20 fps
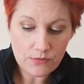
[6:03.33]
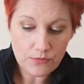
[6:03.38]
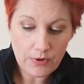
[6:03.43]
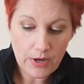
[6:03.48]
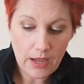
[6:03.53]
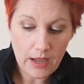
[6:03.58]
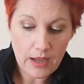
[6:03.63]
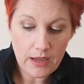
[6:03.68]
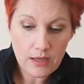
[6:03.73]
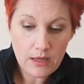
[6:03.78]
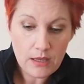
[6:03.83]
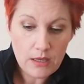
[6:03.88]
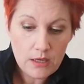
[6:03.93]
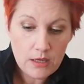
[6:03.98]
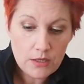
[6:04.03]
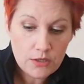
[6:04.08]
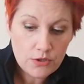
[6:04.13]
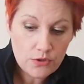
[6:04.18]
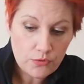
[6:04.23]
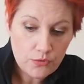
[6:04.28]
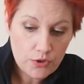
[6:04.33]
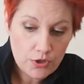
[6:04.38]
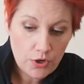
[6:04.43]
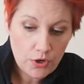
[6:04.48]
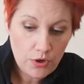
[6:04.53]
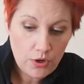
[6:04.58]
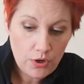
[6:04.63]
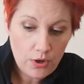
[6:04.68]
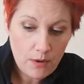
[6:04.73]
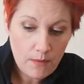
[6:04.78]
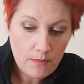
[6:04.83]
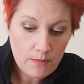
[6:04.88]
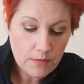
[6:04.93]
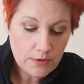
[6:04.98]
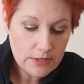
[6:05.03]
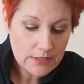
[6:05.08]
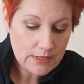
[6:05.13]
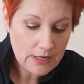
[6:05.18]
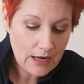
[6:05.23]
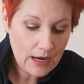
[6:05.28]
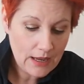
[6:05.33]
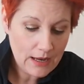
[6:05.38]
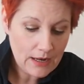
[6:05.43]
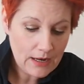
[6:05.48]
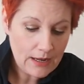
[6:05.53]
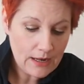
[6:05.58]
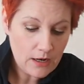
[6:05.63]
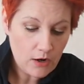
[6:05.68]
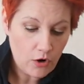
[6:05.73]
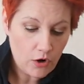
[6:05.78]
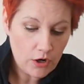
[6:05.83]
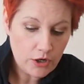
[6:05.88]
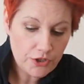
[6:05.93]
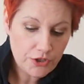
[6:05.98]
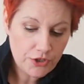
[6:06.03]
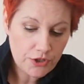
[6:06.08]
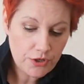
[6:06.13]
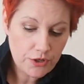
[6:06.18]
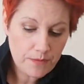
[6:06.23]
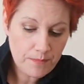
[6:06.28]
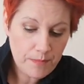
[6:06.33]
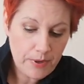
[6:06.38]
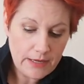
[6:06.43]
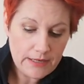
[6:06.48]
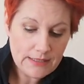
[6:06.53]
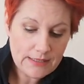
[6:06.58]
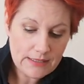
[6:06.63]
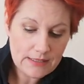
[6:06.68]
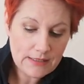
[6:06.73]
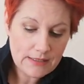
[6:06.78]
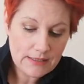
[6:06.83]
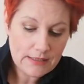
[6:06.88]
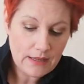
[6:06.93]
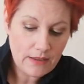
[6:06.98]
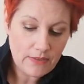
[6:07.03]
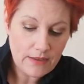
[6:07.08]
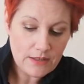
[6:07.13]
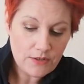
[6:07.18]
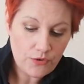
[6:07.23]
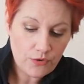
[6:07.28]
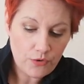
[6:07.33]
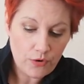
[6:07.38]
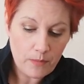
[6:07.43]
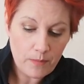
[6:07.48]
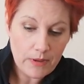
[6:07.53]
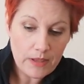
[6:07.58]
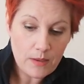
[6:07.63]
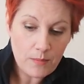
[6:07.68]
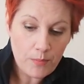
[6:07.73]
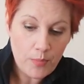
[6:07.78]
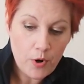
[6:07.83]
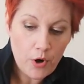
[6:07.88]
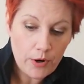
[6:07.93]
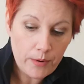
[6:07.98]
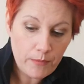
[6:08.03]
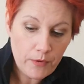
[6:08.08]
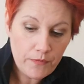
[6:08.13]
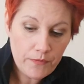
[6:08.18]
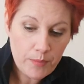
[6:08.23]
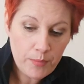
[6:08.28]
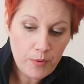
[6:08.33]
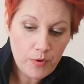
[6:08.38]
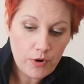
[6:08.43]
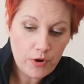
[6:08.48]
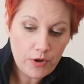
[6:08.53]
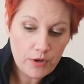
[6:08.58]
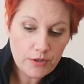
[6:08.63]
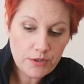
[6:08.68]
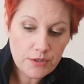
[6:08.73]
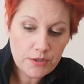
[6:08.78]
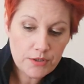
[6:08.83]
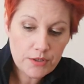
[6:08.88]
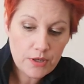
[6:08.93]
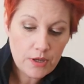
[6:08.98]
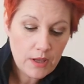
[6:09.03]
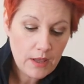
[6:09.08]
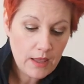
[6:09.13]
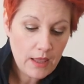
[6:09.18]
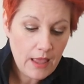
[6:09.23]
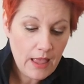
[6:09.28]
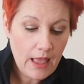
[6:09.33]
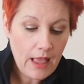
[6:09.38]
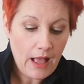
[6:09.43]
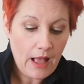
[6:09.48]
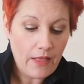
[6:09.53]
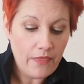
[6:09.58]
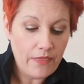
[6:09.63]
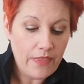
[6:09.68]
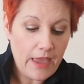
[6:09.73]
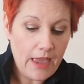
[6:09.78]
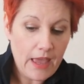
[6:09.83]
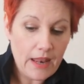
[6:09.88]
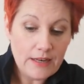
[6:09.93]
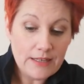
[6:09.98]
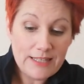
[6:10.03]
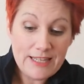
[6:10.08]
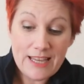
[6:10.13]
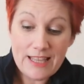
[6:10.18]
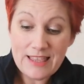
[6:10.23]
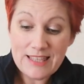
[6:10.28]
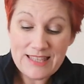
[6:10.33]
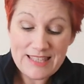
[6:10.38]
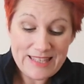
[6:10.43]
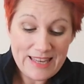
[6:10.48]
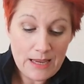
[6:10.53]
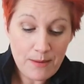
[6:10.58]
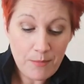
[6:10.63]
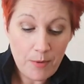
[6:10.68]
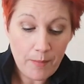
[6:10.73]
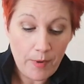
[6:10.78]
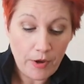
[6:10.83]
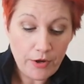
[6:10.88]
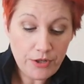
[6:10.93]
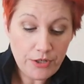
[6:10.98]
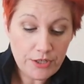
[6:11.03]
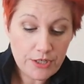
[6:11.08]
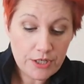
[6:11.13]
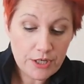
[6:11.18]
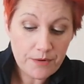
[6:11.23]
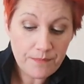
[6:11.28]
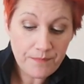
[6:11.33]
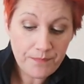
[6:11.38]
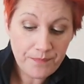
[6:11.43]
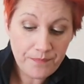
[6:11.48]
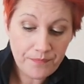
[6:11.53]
Okay, so two slightly larger pieces, and these are going to be the bottom of the paws. And then take the same amount.